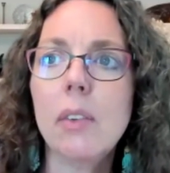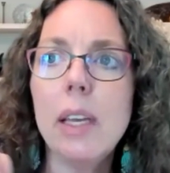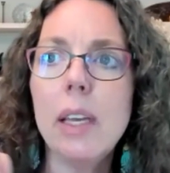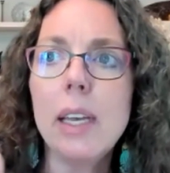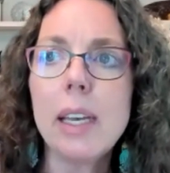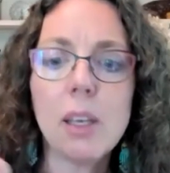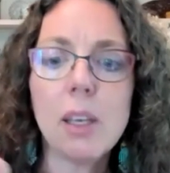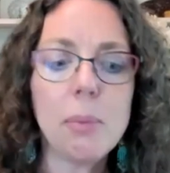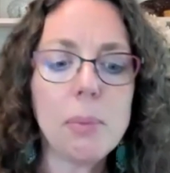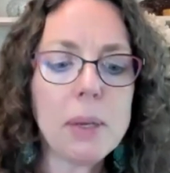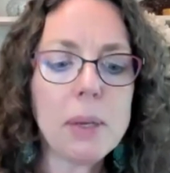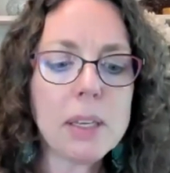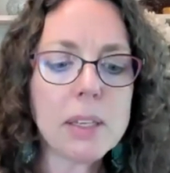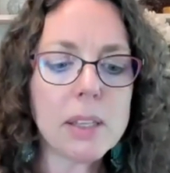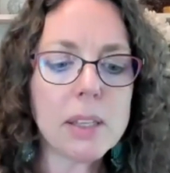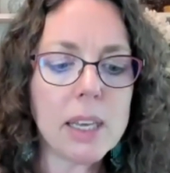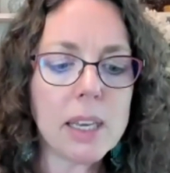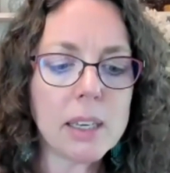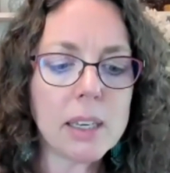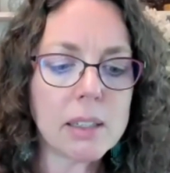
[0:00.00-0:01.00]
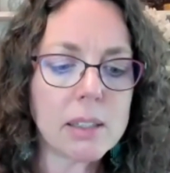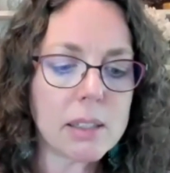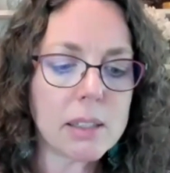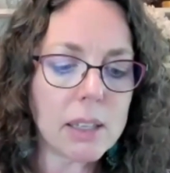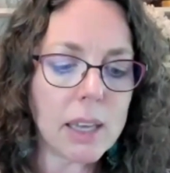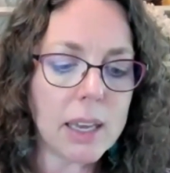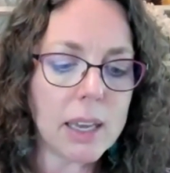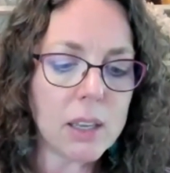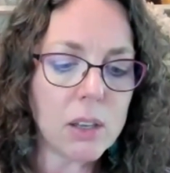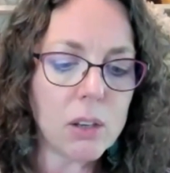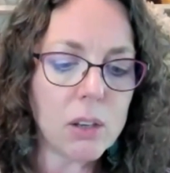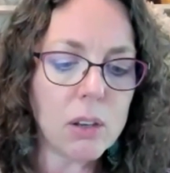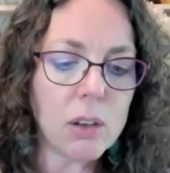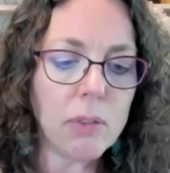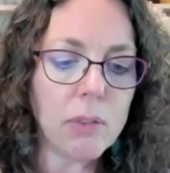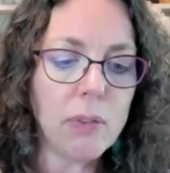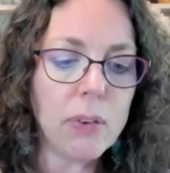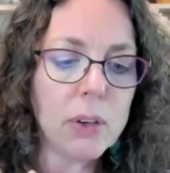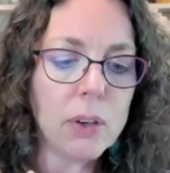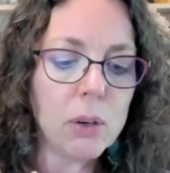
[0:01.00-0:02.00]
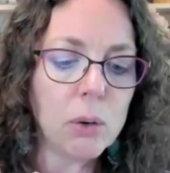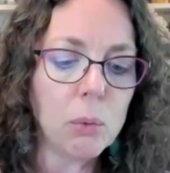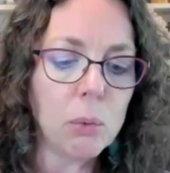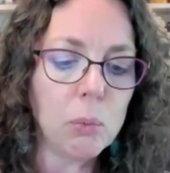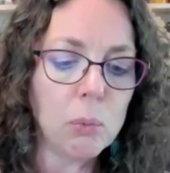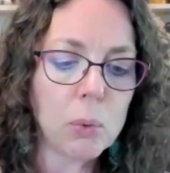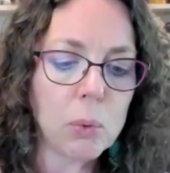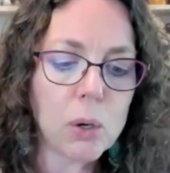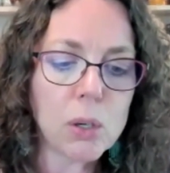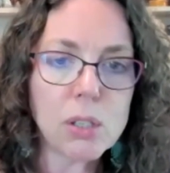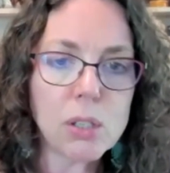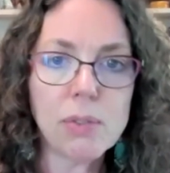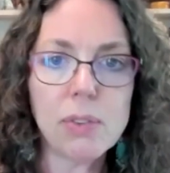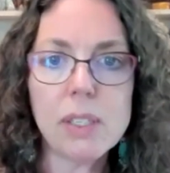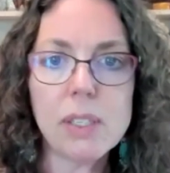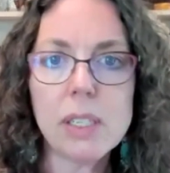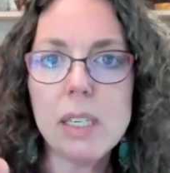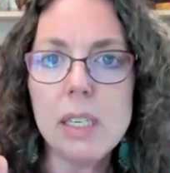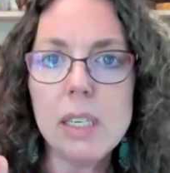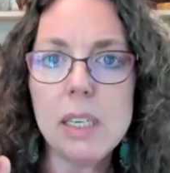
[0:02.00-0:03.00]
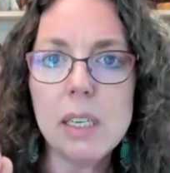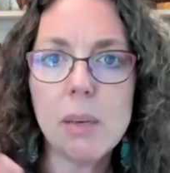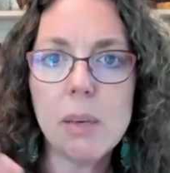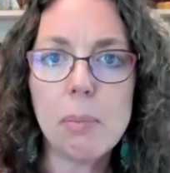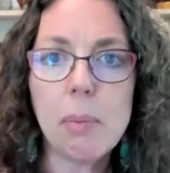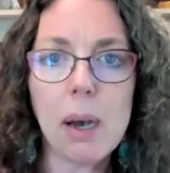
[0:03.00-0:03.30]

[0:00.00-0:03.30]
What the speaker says: it could be things like you could feel worse fatigue,